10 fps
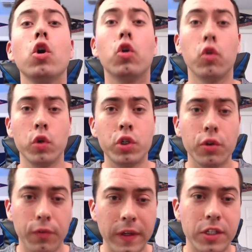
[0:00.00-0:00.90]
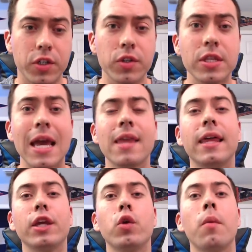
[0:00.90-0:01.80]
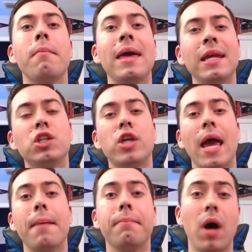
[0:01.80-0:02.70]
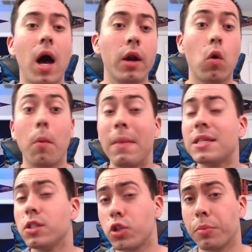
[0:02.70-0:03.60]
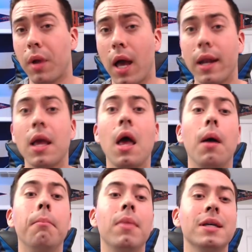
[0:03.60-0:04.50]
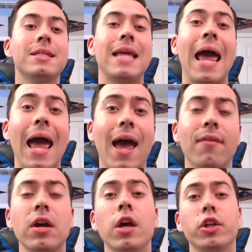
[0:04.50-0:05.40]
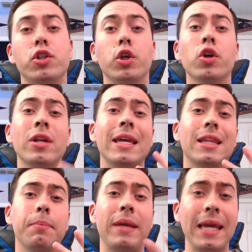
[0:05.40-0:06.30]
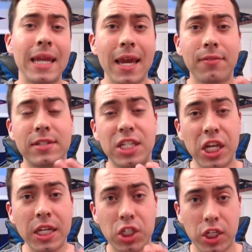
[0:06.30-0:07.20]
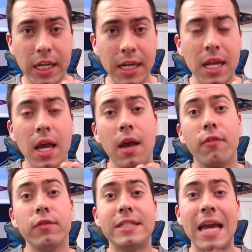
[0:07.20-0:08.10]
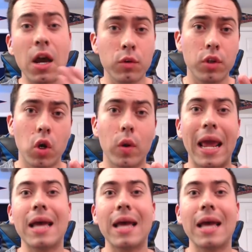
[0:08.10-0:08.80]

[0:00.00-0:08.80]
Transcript: crucial features that your ManyChat bot or Messenger bot must have. So you're gonna get the PDF cheat sheet download,